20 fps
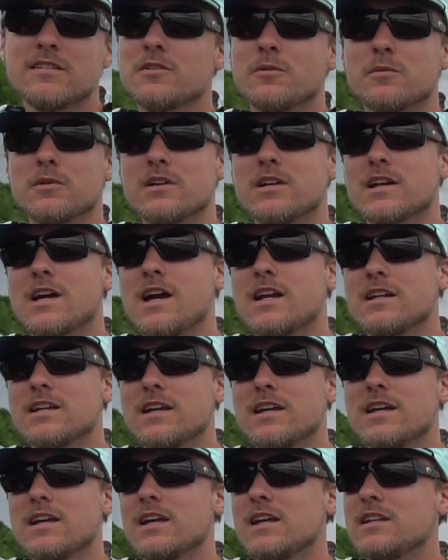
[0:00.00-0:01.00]
So we're going to kind of
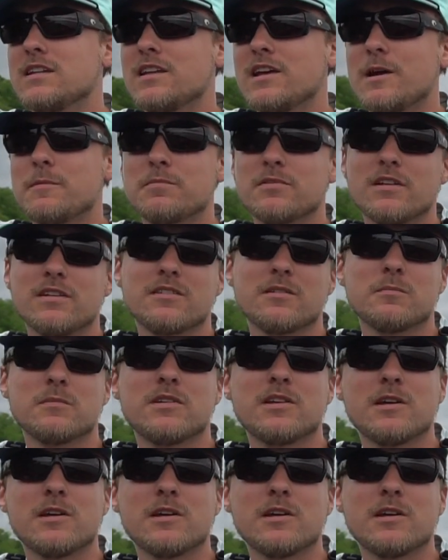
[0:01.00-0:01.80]
get in depth on some